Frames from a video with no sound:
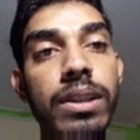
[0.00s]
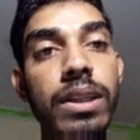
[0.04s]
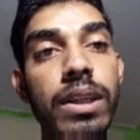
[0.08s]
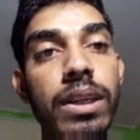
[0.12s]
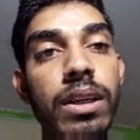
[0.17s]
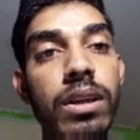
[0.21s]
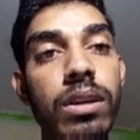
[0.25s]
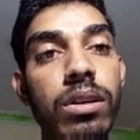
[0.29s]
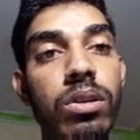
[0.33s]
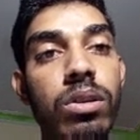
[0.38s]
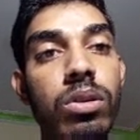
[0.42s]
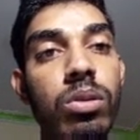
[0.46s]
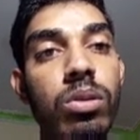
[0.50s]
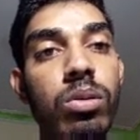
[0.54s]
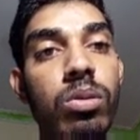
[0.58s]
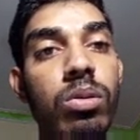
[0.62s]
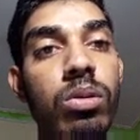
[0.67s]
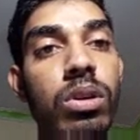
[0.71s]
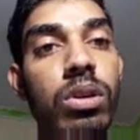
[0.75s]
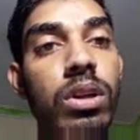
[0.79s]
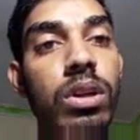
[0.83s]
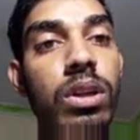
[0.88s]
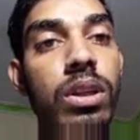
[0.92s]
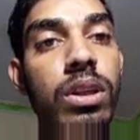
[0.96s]
through
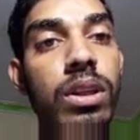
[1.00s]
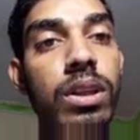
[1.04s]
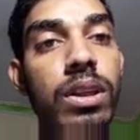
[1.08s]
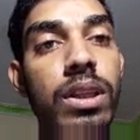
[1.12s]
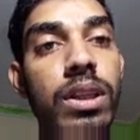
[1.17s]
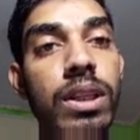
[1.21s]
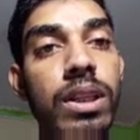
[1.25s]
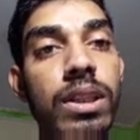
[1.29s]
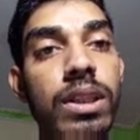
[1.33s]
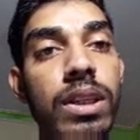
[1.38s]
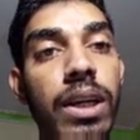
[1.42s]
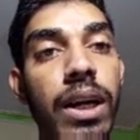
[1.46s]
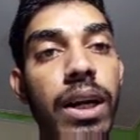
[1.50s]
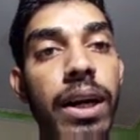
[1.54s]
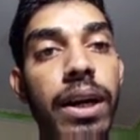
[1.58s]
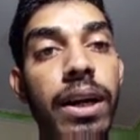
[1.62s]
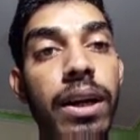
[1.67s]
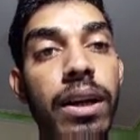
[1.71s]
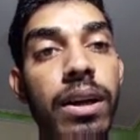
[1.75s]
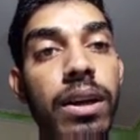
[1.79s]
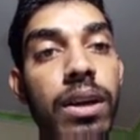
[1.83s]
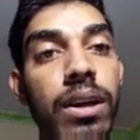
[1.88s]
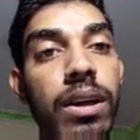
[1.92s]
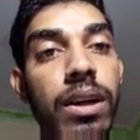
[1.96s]
this side,
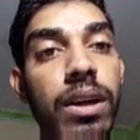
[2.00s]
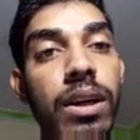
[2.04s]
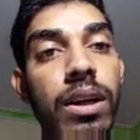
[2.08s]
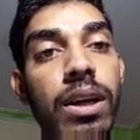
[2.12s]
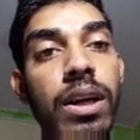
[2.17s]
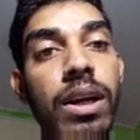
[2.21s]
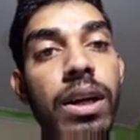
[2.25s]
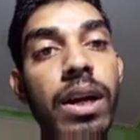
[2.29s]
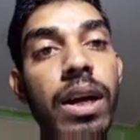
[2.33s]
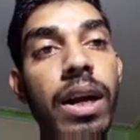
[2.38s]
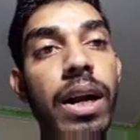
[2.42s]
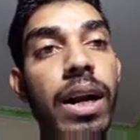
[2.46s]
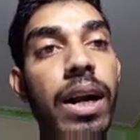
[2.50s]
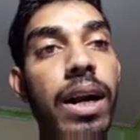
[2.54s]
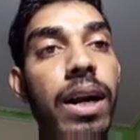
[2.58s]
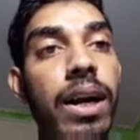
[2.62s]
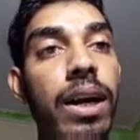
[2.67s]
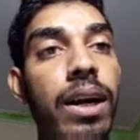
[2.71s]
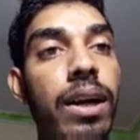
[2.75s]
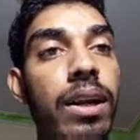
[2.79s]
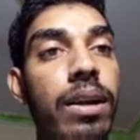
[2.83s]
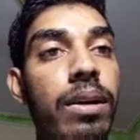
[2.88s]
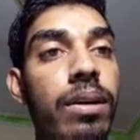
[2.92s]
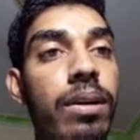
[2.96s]
and
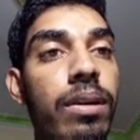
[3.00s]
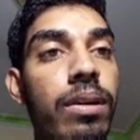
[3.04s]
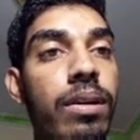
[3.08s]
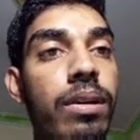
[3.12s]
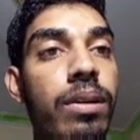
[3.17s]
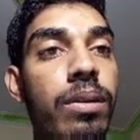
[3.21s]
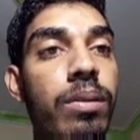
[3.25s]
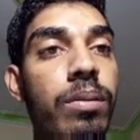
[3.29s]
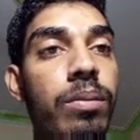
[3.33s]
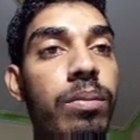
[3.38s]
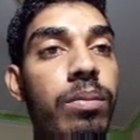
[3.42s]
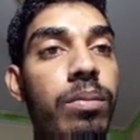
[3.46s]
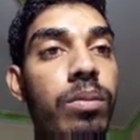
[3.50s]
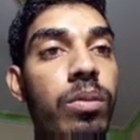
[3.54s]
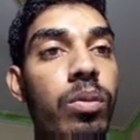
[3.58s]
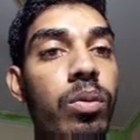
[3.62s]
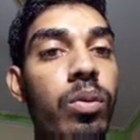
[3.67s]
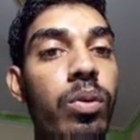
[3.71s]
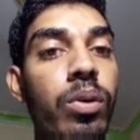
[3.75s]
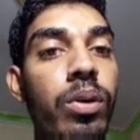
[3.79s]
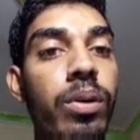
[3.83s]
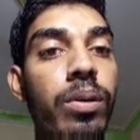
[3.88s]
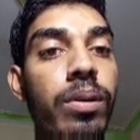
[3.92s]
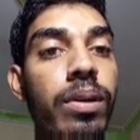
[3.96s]
we
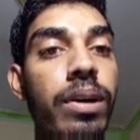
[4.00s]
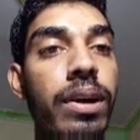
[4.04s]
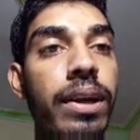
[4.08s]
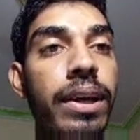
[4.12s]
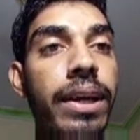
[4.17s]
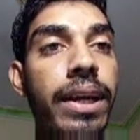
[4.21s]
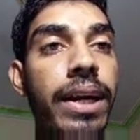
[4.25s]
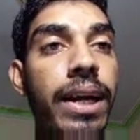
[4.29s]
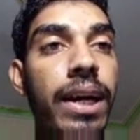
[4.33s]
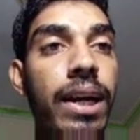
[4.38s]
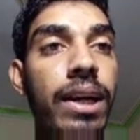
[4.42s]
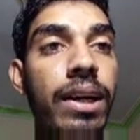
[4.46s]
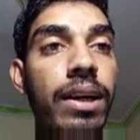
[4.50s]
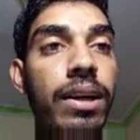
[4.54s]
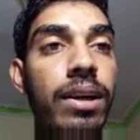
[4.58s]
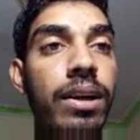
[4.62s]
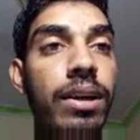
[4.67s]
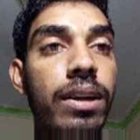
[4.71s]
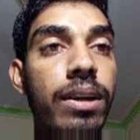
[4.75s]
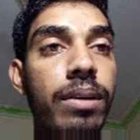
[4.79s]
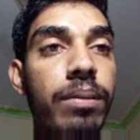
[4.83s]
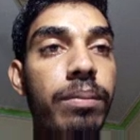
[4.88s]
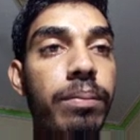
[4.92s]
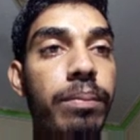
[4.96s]
will get
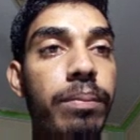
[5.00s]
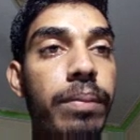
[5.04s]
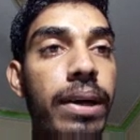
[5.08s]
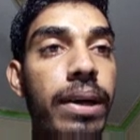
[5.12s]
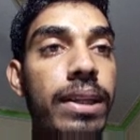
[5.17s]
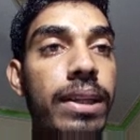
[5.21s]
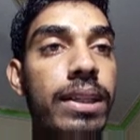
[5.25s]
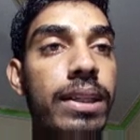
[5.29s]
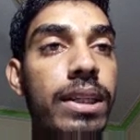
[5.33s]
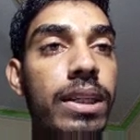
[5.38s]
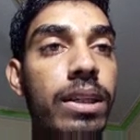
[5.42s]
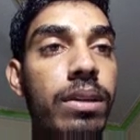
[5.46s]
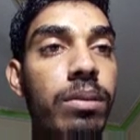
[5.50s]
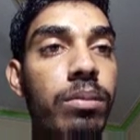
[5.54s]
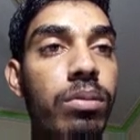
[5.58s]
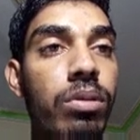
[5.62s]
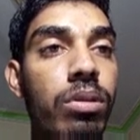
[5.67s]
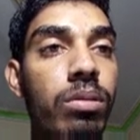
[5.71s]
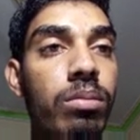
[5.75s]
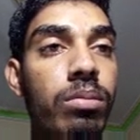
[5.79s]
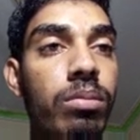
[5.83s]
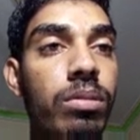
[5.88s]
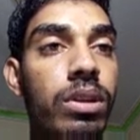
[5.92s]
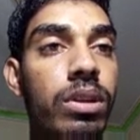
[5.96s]
benzene from
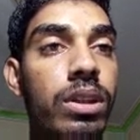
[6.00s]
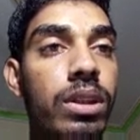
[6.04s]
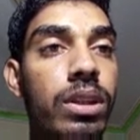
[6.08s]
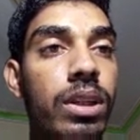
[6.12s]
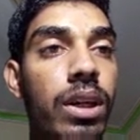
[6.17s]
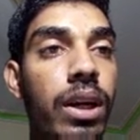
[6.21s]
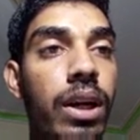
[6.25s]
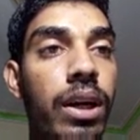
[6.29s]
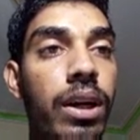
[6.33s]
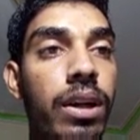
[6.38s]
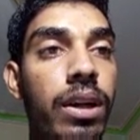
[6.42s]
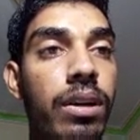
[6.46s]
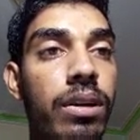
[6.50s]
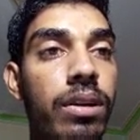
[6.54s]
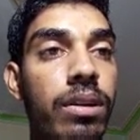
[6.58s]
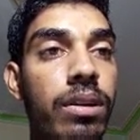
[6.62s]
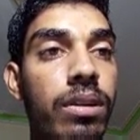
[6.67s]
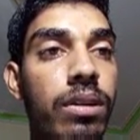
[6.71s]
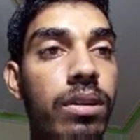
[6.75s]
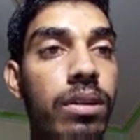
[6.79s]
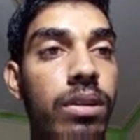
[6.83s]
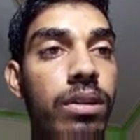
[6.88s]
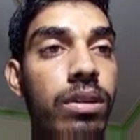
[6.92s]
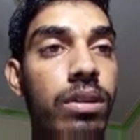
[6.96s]
this side.
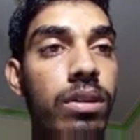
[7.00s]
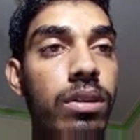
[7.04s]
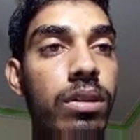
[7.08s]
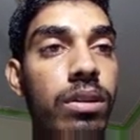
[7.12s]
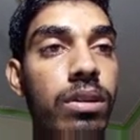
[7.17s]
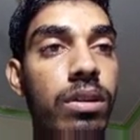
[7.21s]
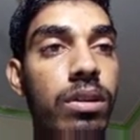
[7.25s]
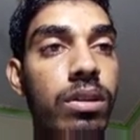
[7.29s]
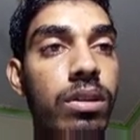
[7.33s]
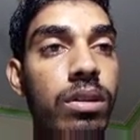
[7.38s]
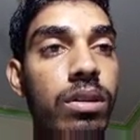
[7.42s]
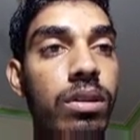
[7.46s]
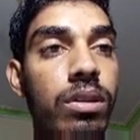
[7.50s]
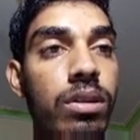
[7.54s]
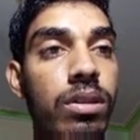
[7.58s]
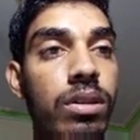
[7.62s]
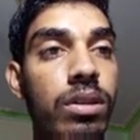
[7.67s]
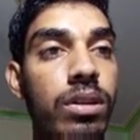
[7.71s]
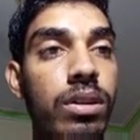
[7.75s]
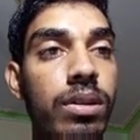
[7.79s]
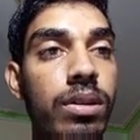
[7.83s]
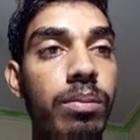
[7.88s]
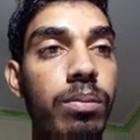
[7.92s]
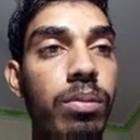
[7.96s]

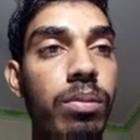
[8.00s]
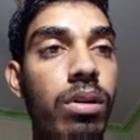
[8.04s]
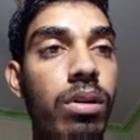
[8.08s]
Simple.